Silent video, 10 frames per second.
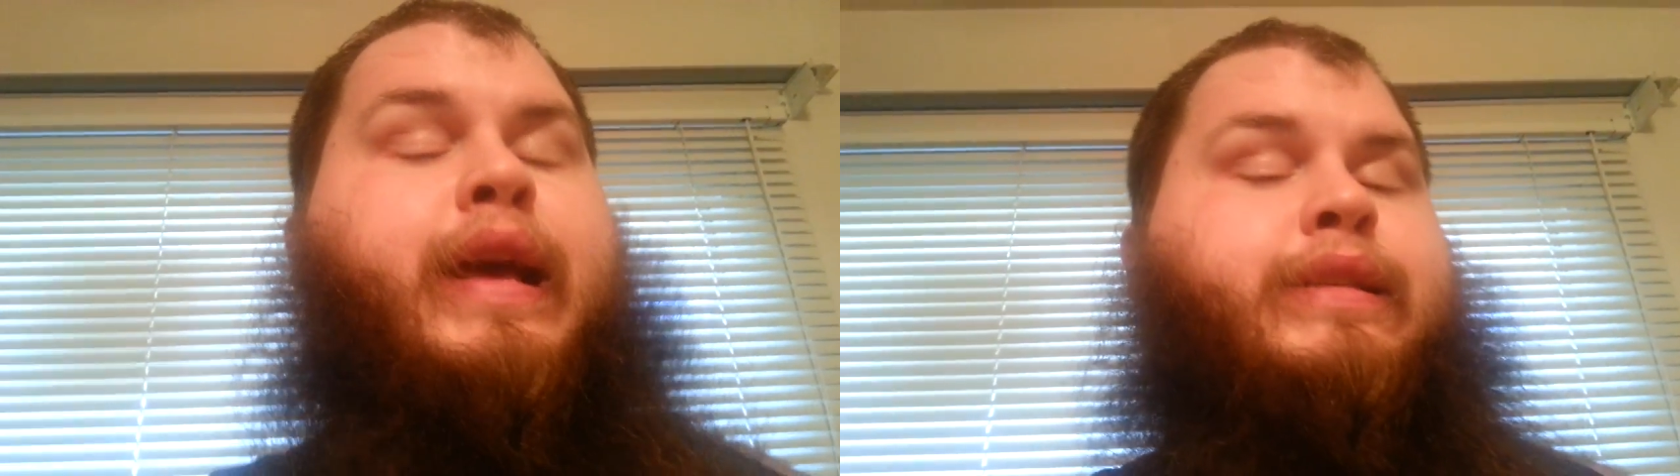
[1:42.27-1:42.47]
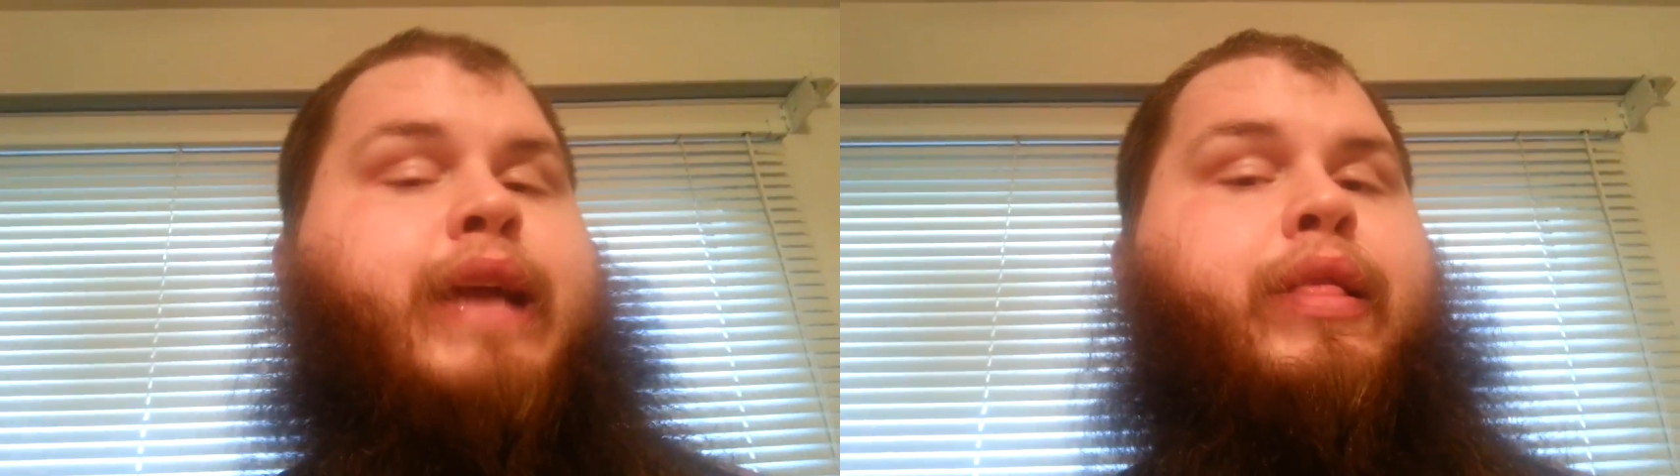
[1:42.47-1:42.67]

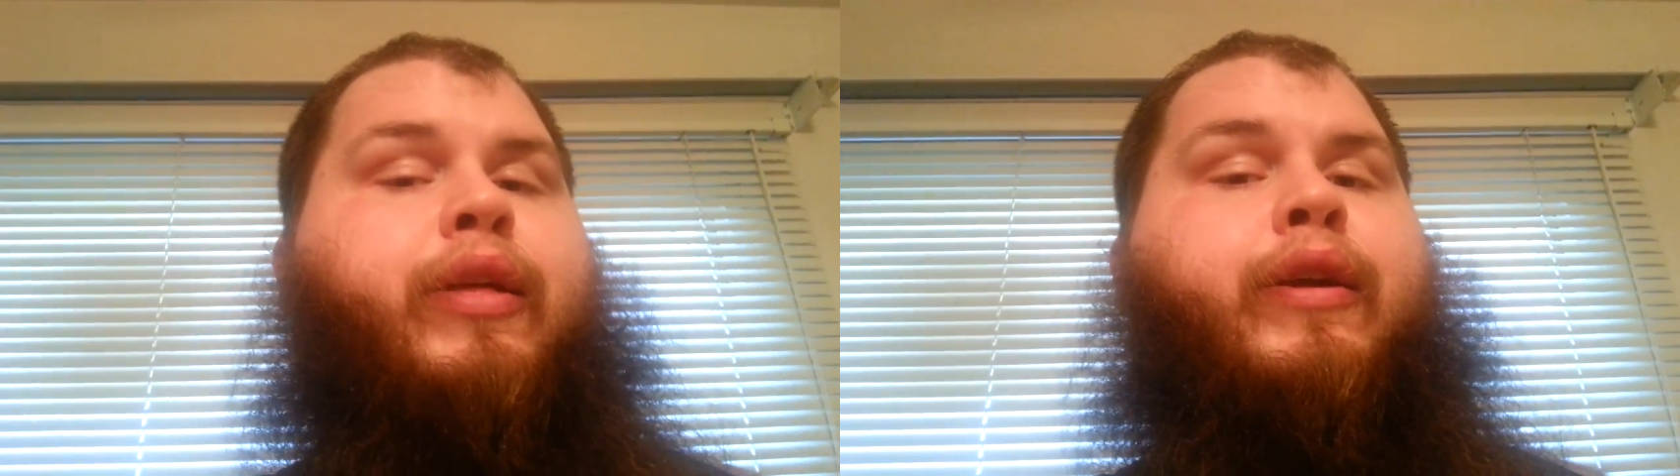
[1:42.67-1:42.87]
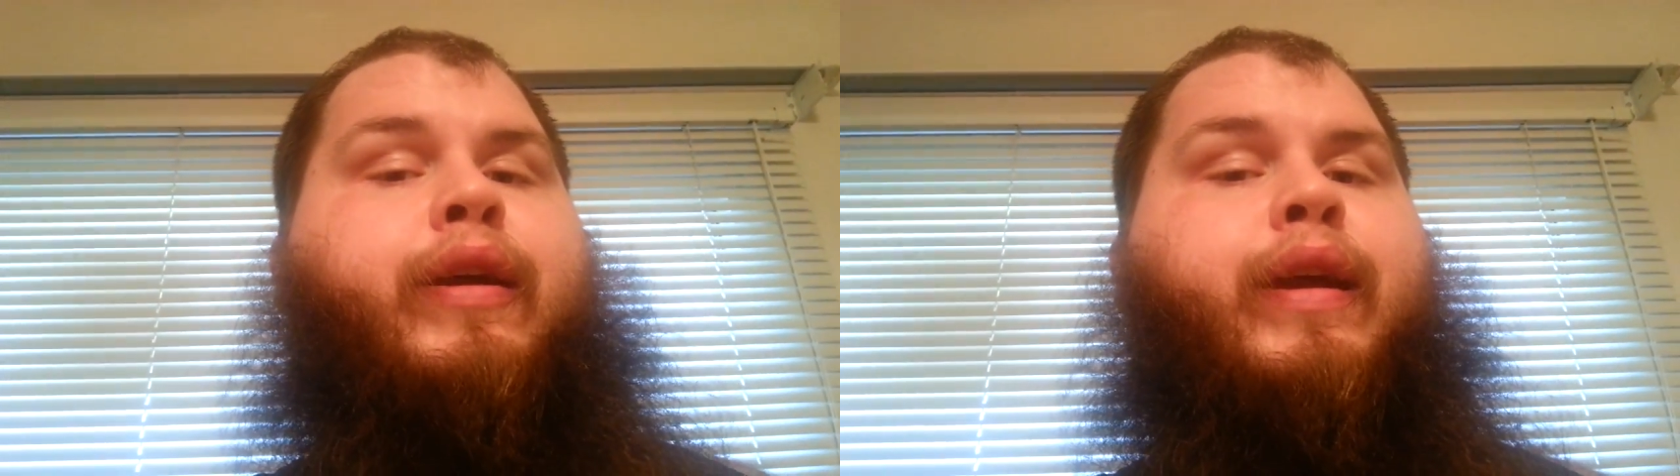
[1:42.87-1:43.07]

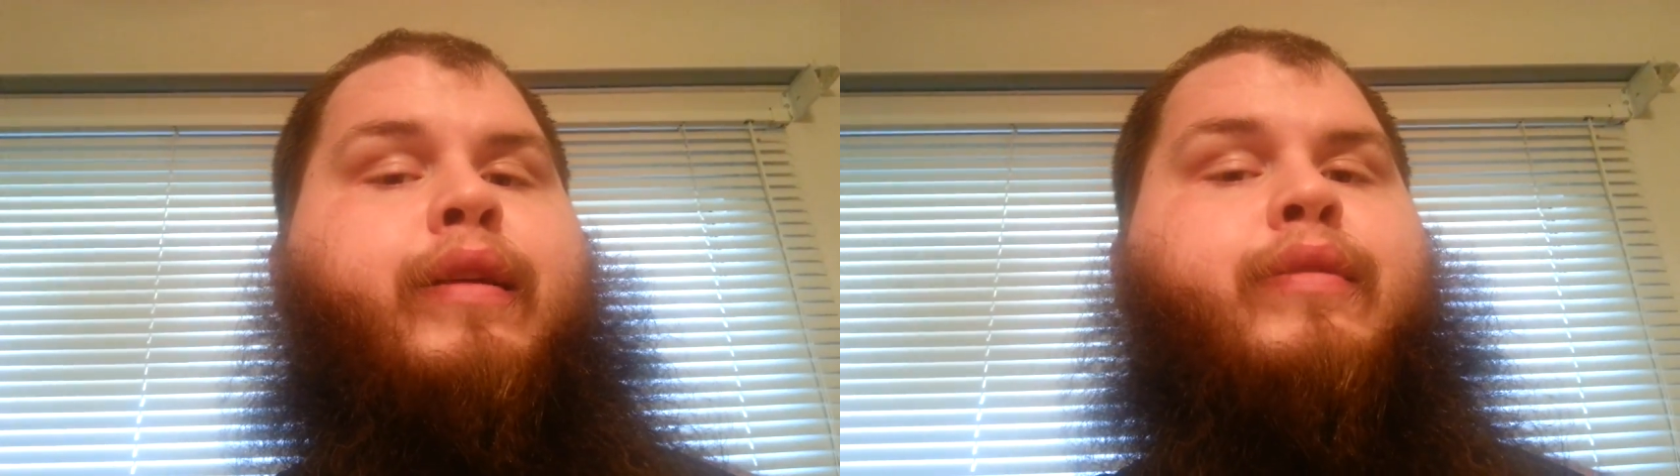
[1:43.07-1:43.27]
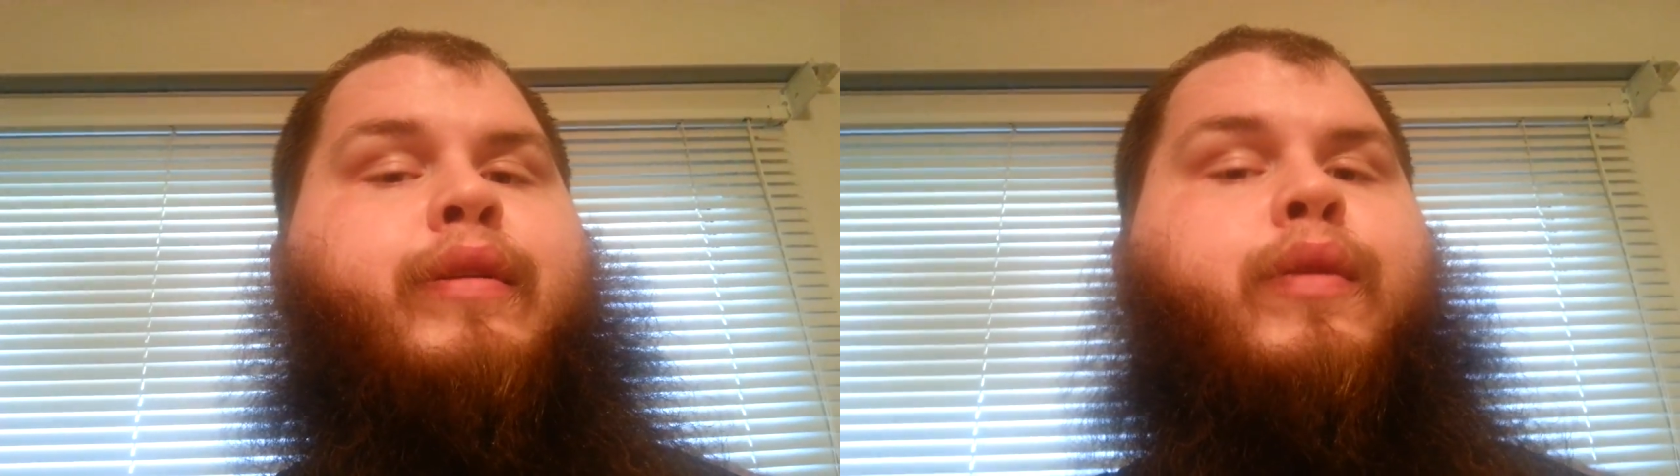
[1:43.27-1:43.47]
Stanley Lariat
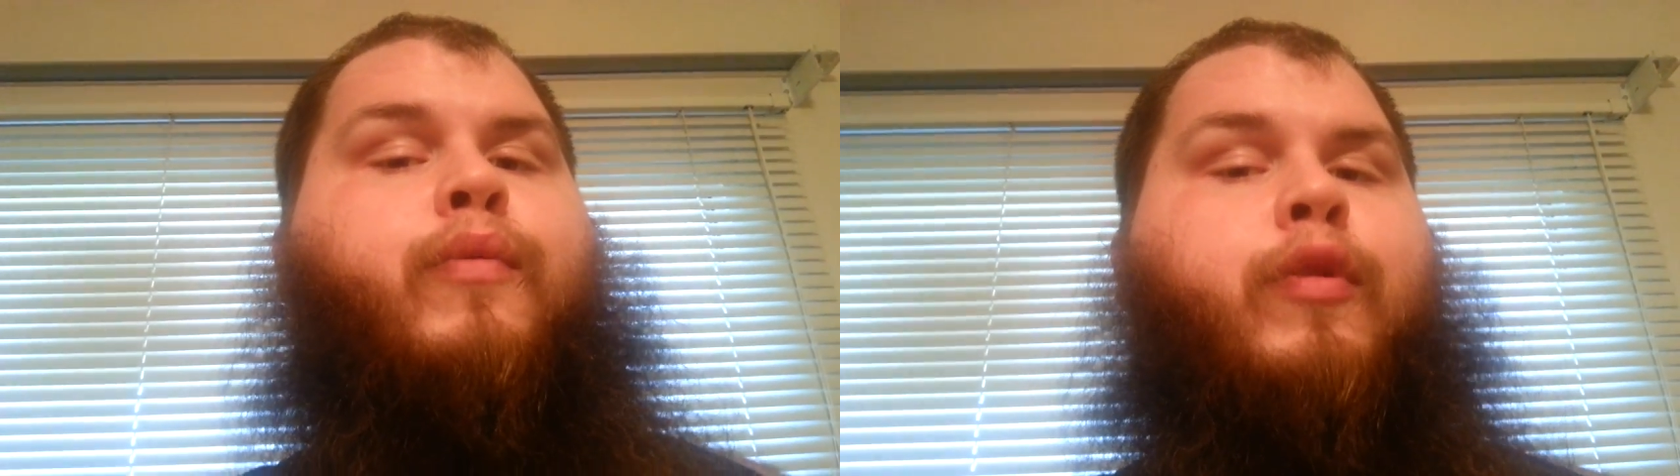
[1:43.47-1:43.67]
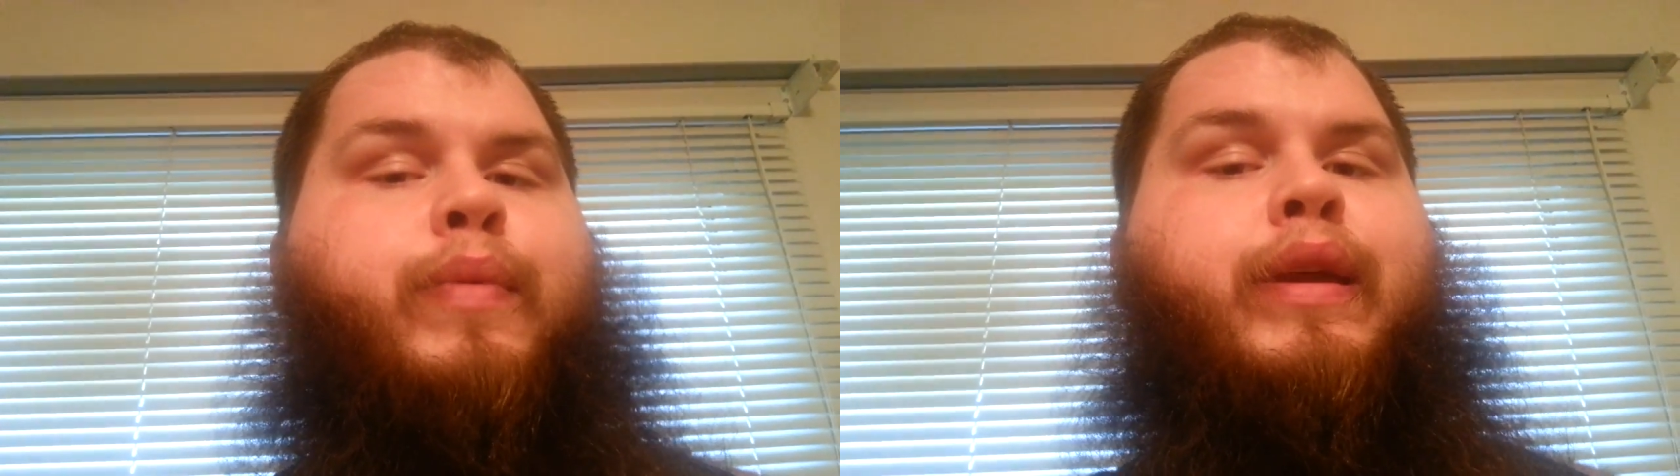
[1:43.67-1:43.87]
Hansen
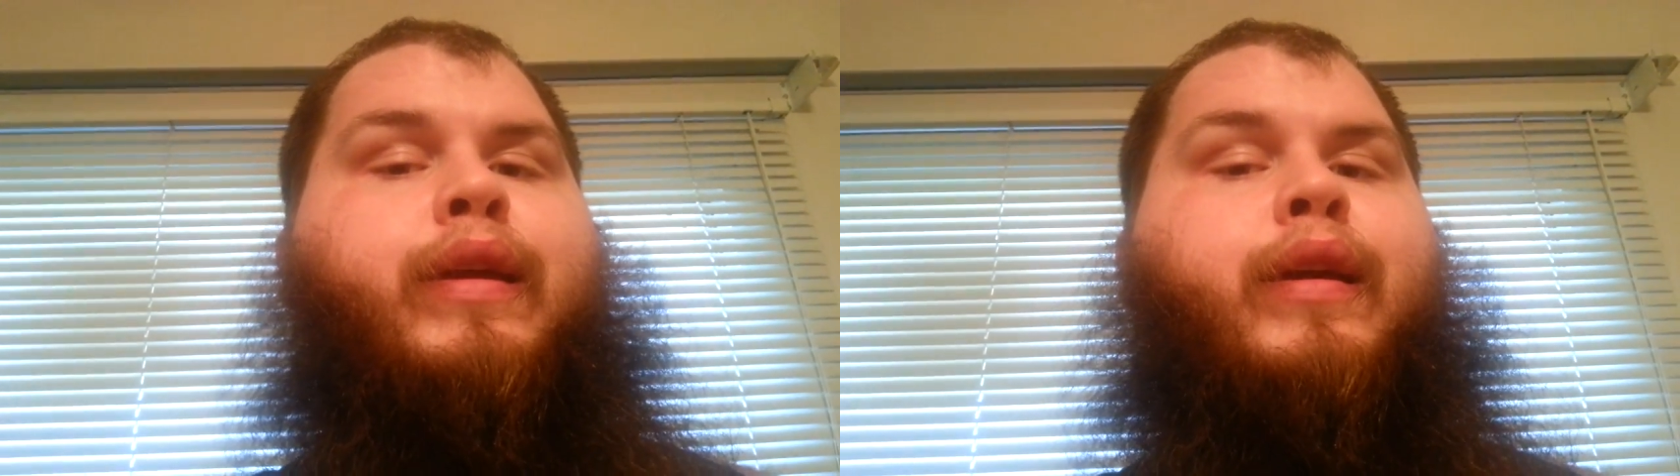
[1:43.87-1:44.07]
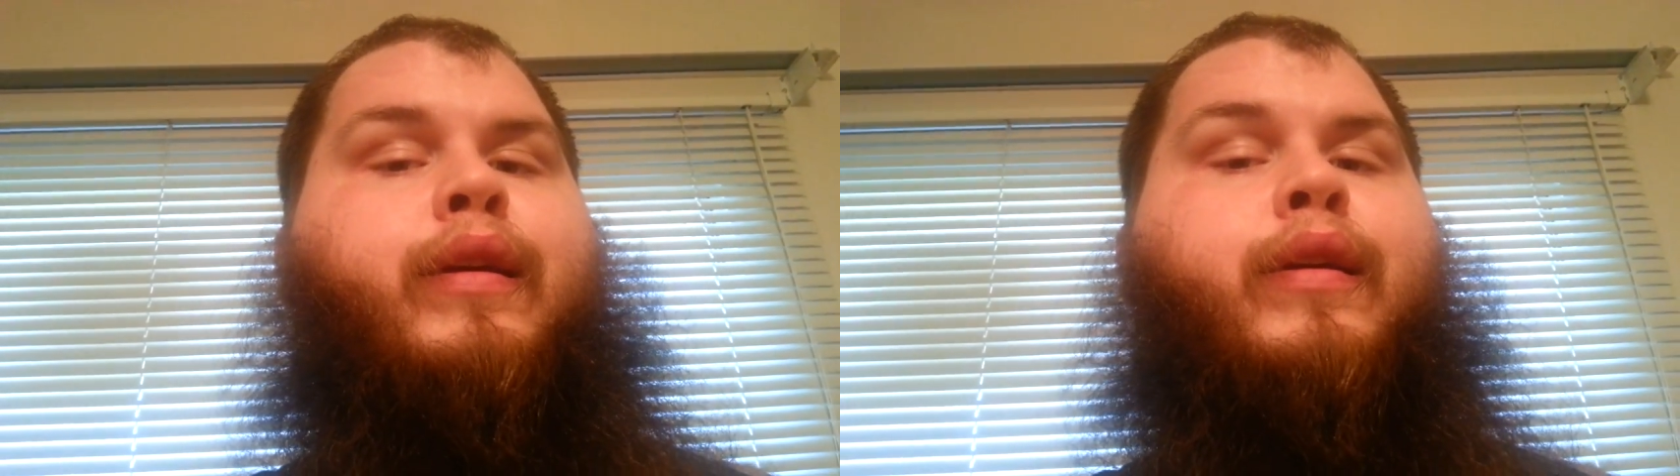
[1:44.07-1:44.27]
will be